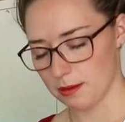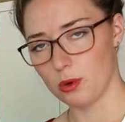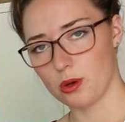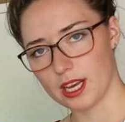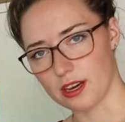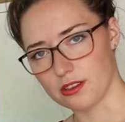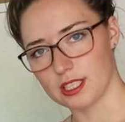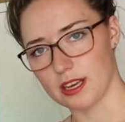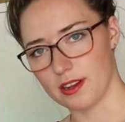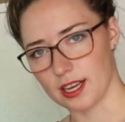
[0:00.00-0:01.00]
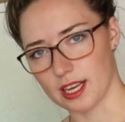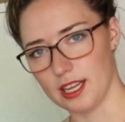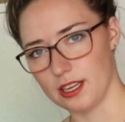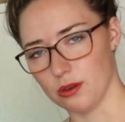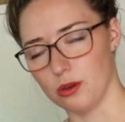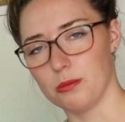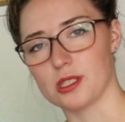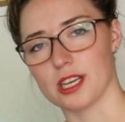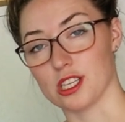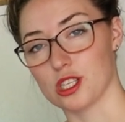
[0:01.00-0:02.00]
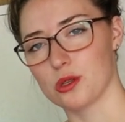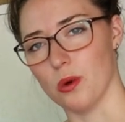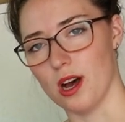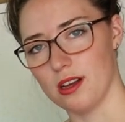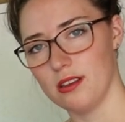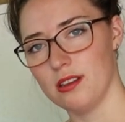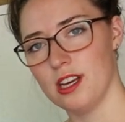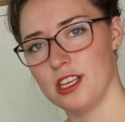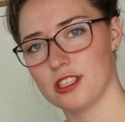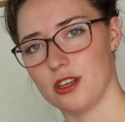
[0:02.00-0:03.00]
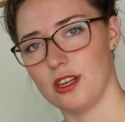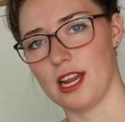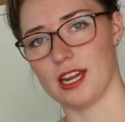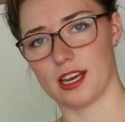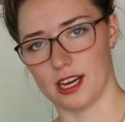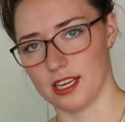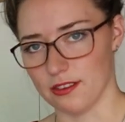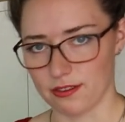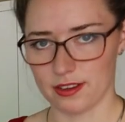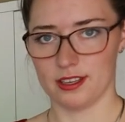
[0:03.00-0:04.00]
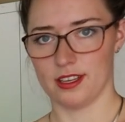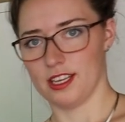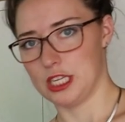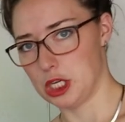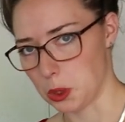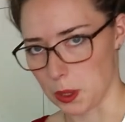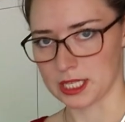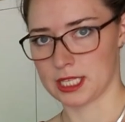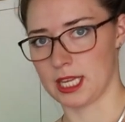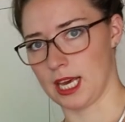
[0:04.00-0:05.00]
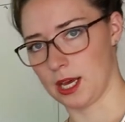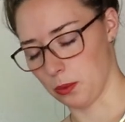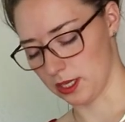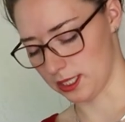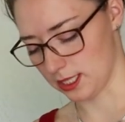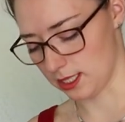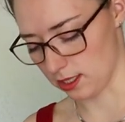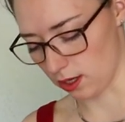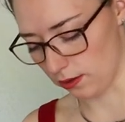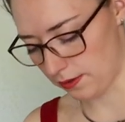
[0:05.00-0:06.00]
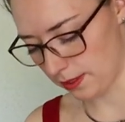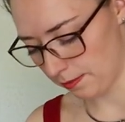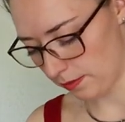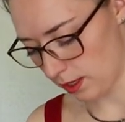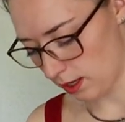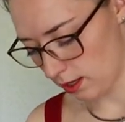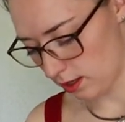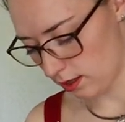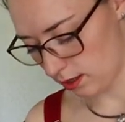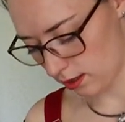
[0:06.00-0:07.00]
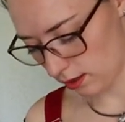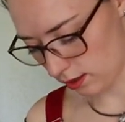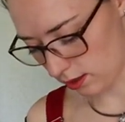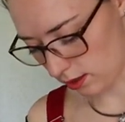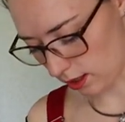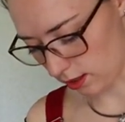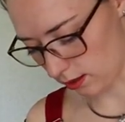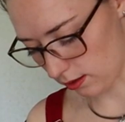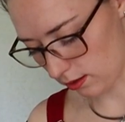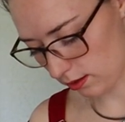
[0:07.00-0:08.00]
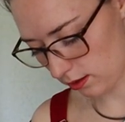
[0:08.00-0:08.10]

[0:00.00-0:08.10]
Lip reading: the morning, I'll just give it like a little, almost like a swirl. So you let it kind of do its thing once it's dissolved. So,